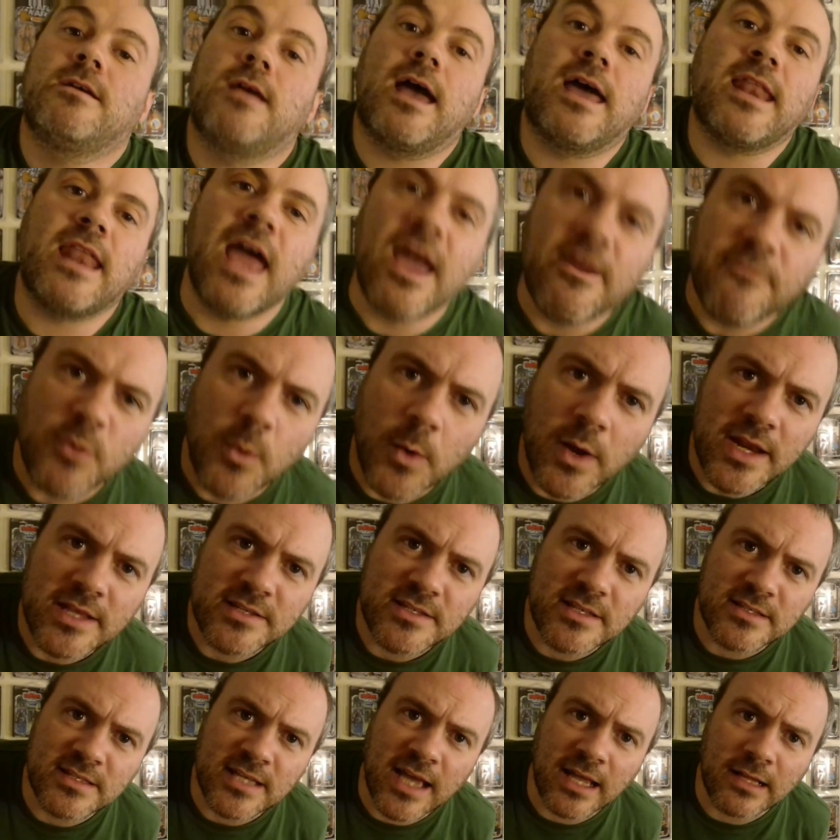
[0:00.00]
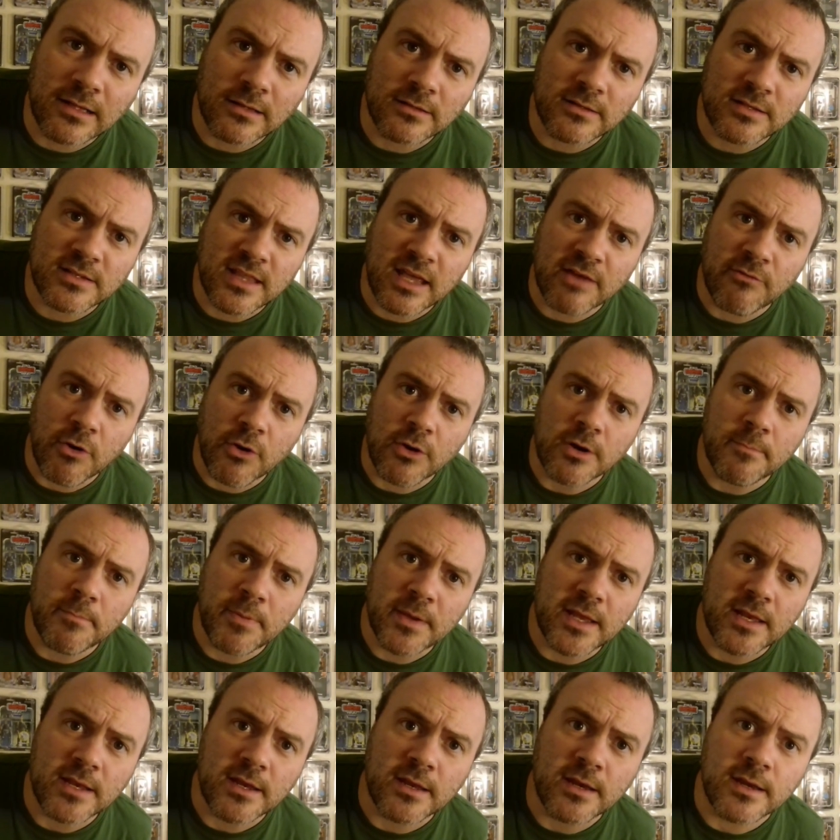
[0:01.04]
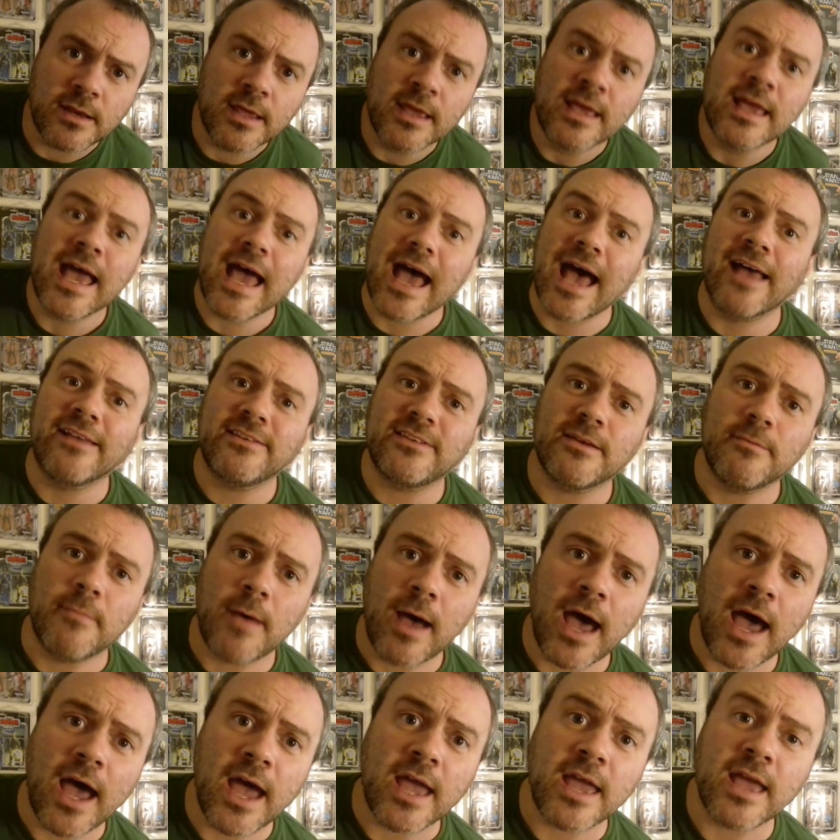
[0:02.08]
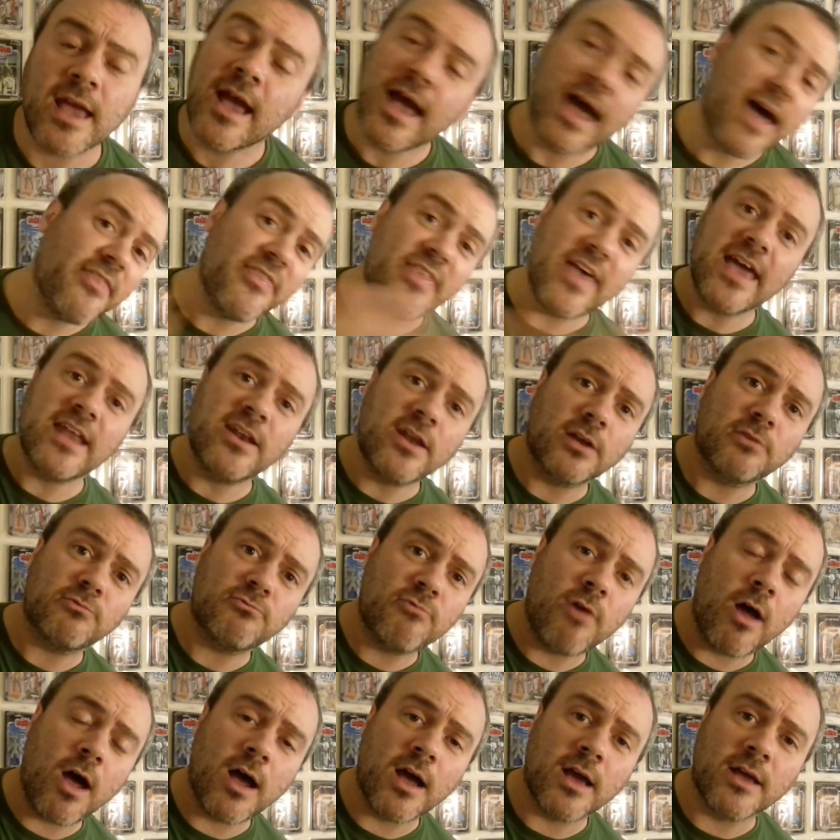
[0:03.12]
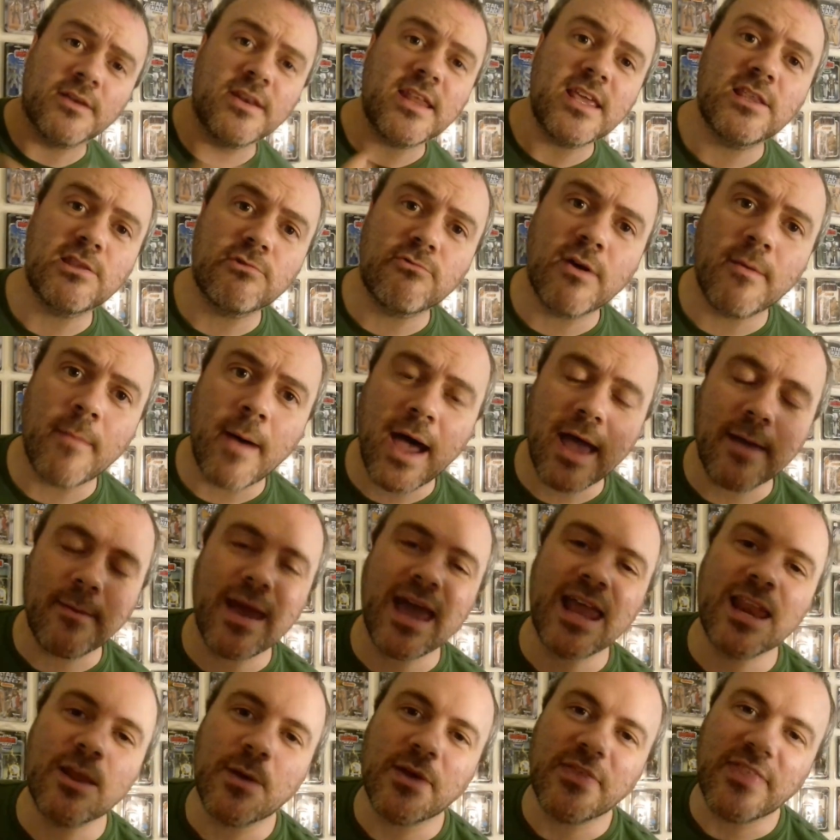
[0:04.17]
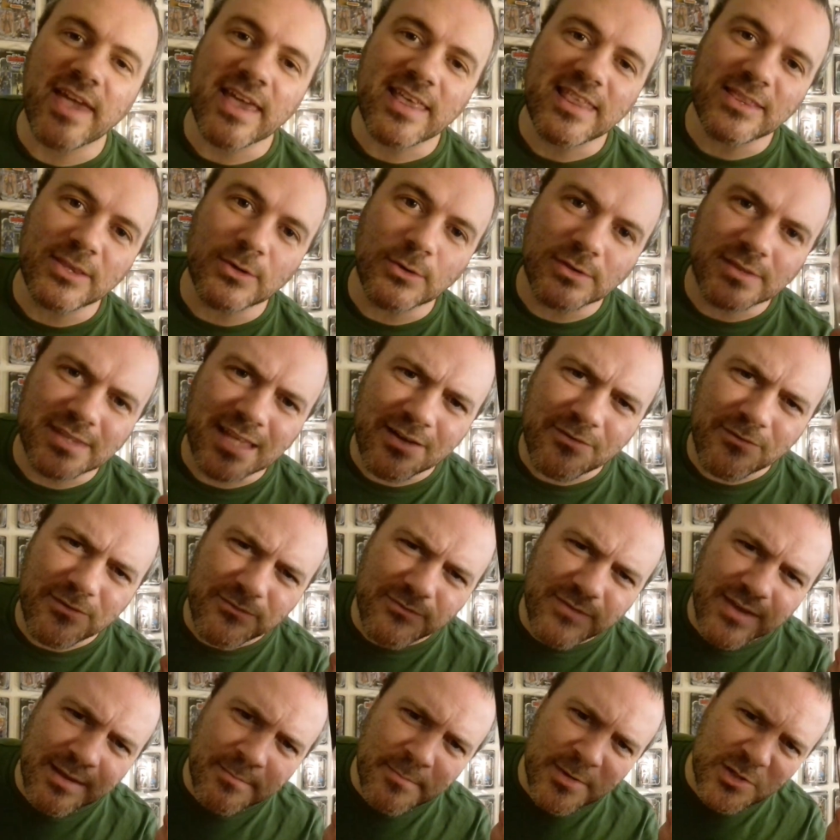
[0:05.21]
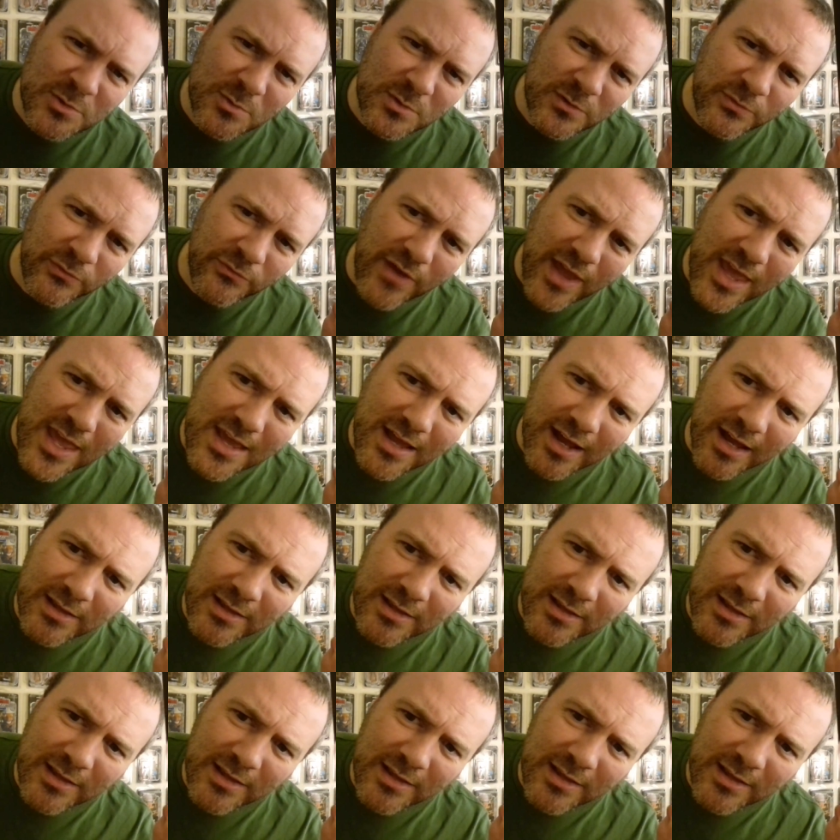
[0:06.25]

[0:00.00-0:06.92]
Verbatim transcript: And everyone is entitled to their own opinion, as am I, and they're not wrong, neither am I. But anyway, they thought that image was fake.